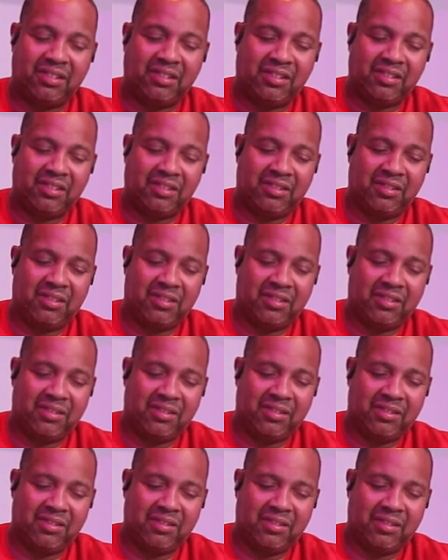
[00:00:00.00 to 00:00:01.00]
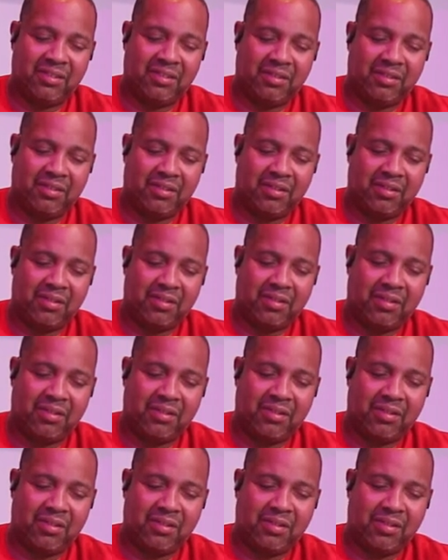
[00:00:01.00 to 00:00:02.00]

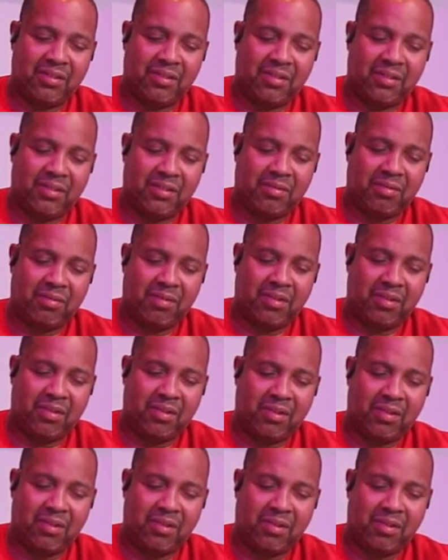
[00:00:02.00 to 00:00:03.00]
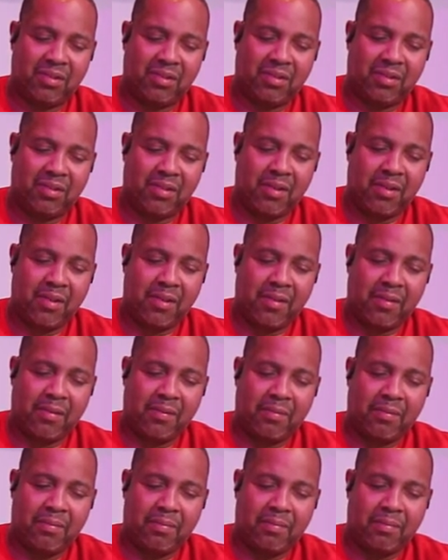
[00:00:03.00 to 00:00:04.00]

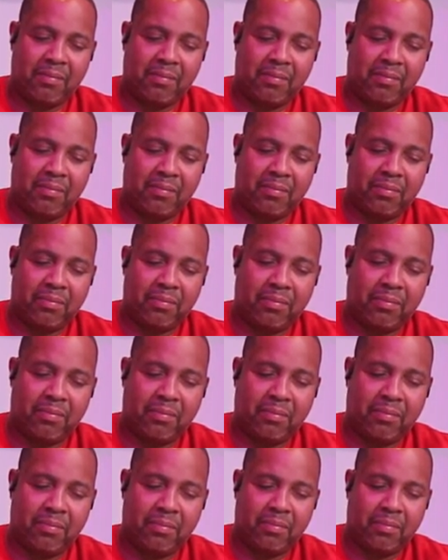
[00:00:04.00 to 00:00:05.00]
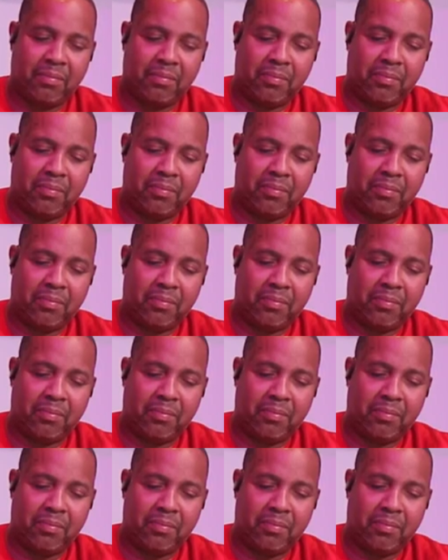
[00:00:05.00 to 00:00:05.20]
[no speech]